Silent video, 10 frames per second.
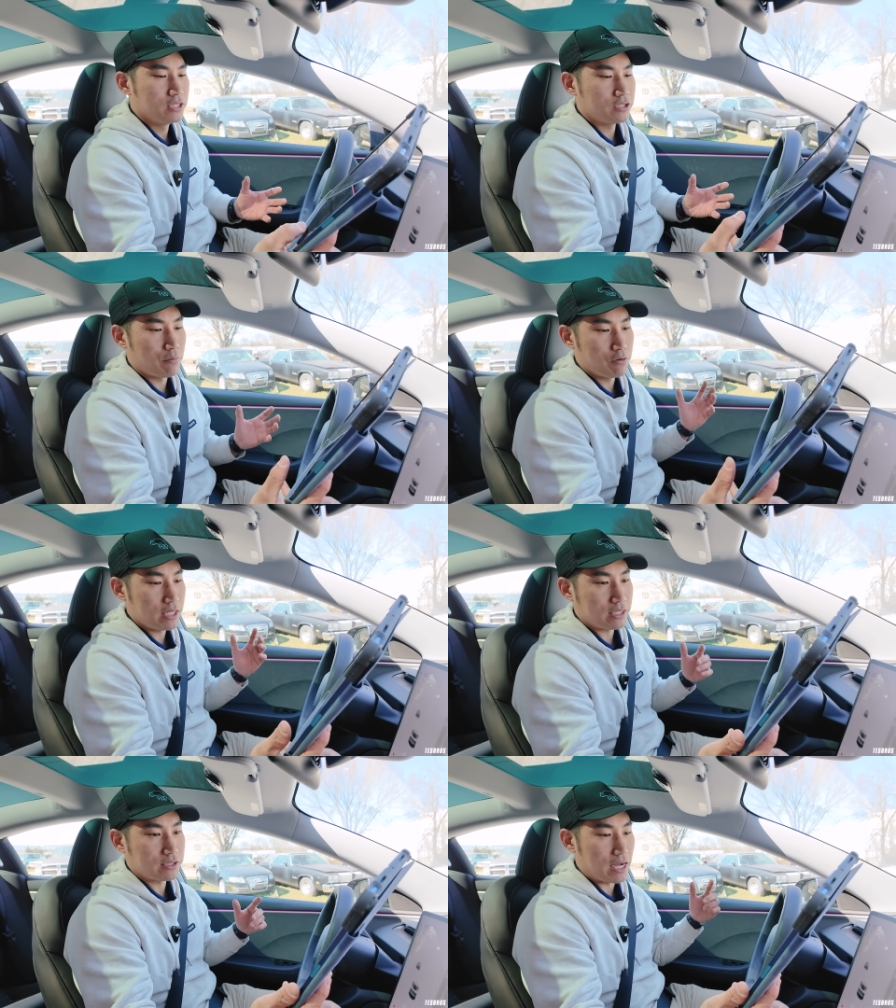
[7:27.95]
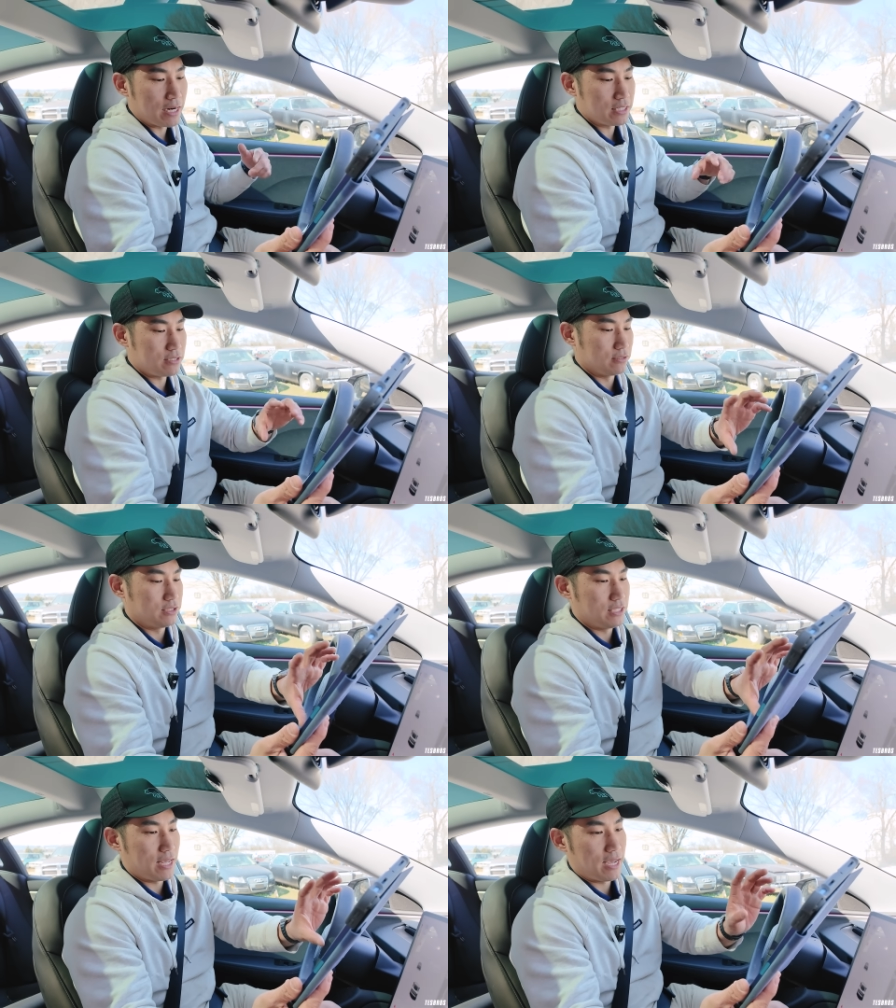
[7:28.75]
So I'm really excited to
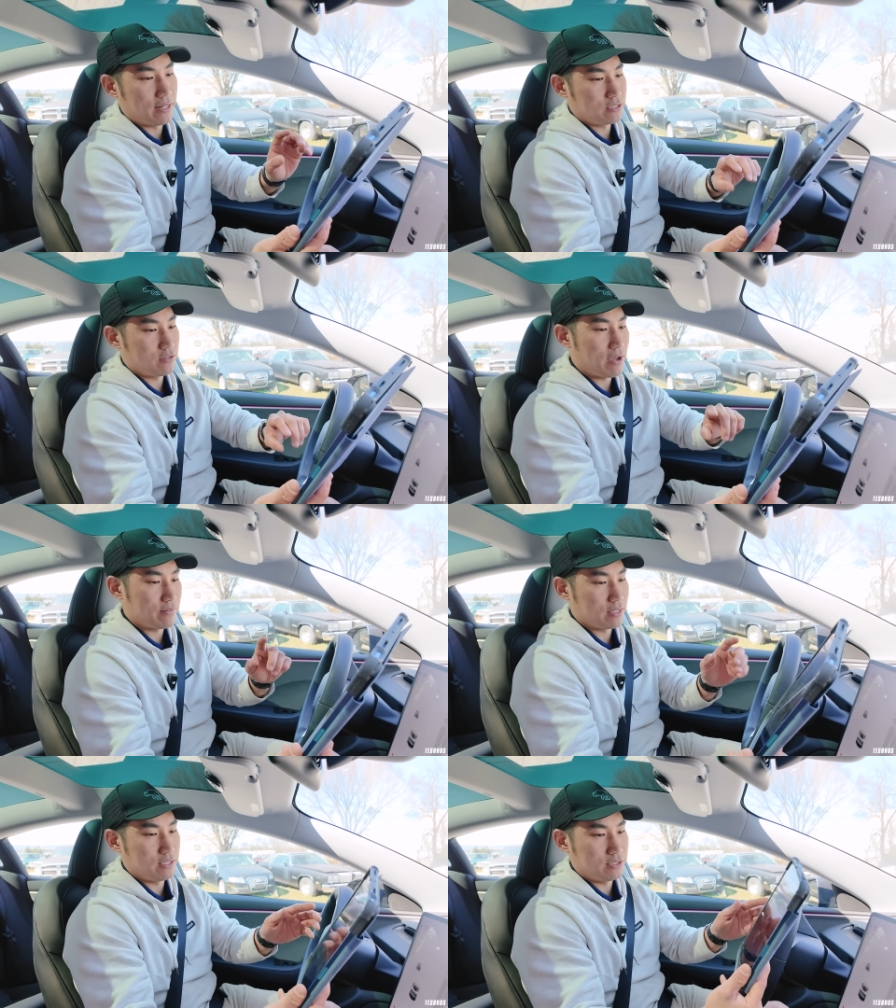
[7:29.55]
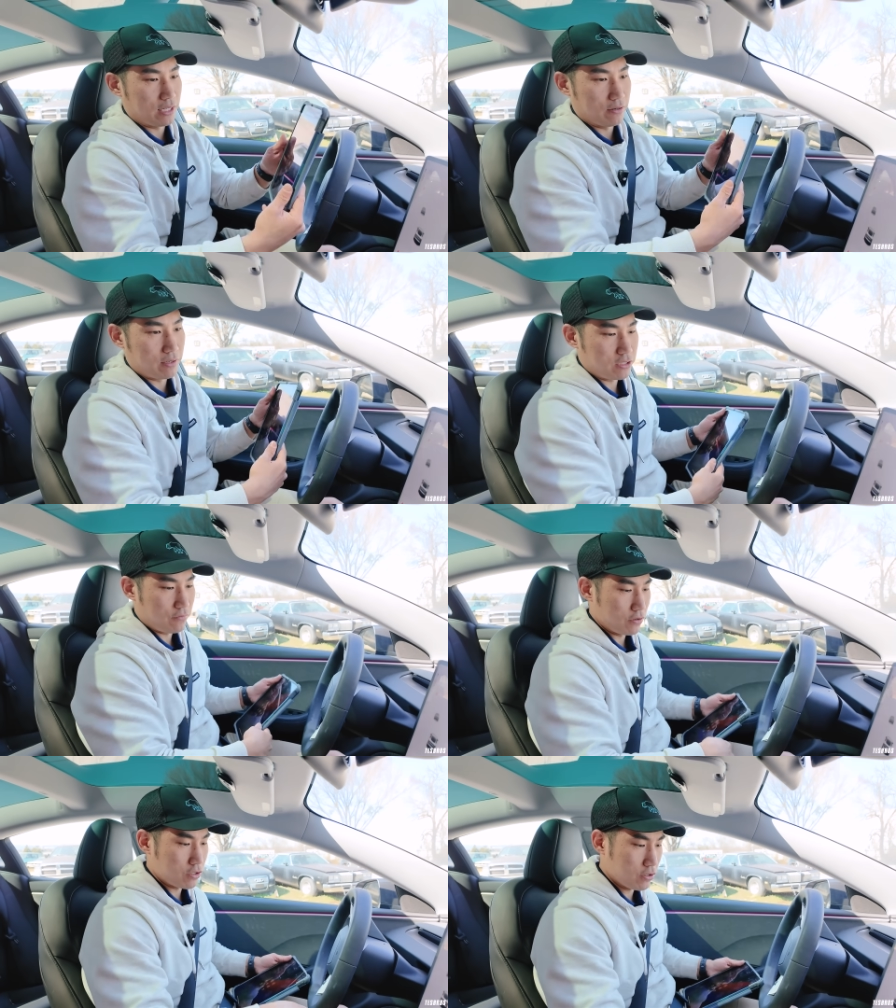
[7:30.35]
see that, to have the
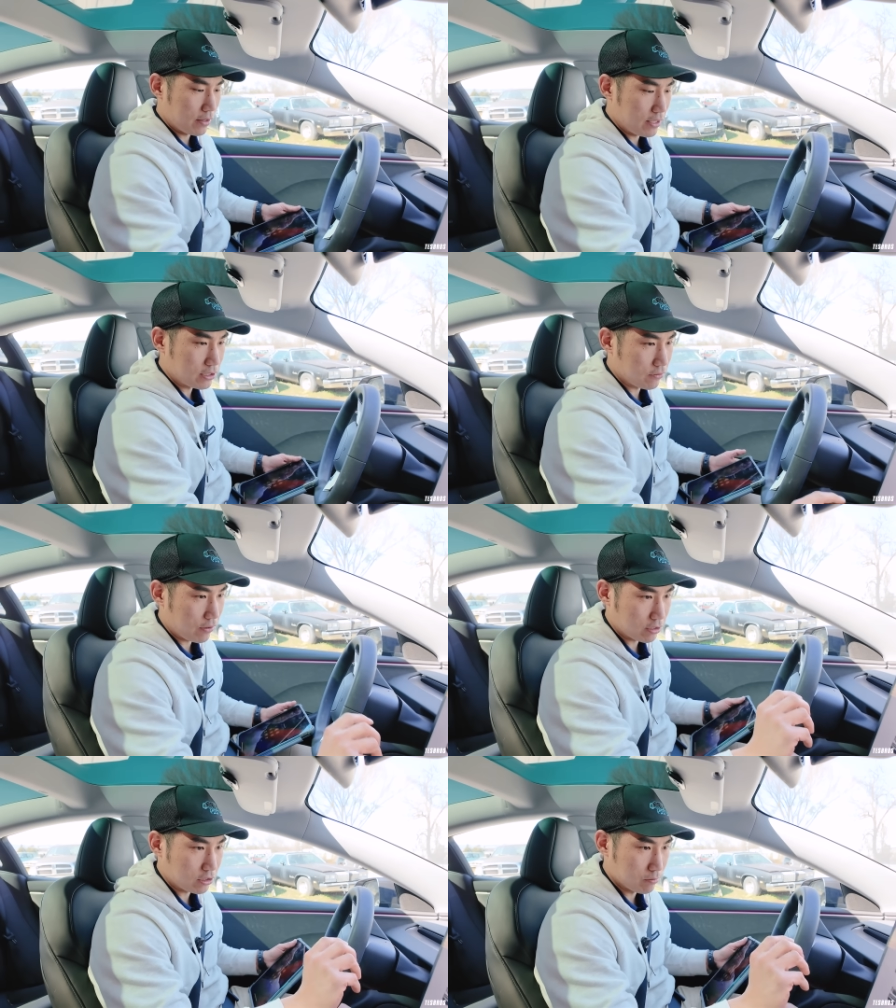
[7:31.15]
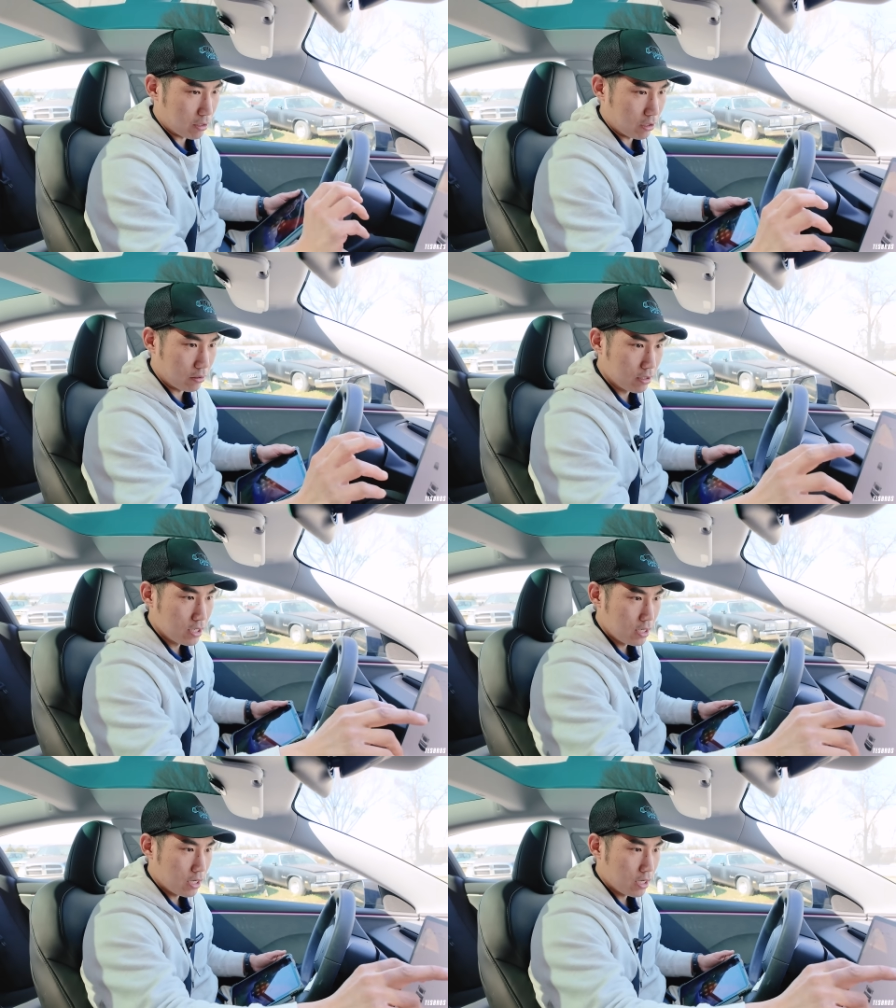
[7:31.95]
deceleration feature. I think it's a very small,